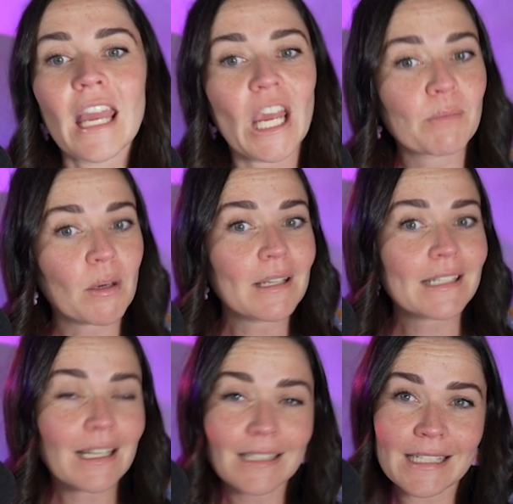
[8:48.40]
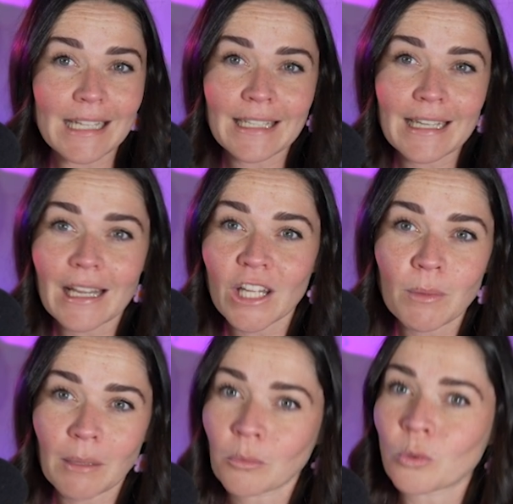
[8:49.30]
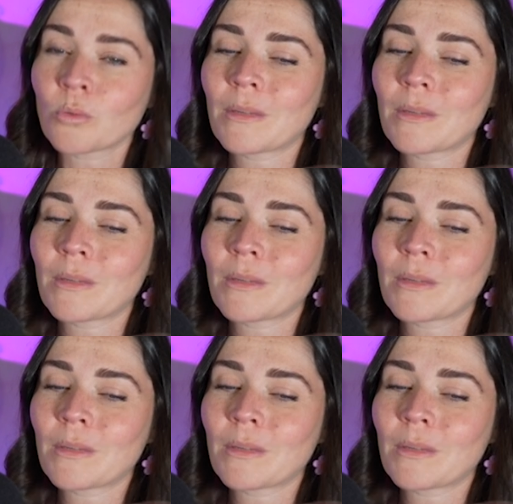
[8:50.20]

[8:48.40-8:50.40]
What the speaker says: it'd probably start to stand out a little bit more.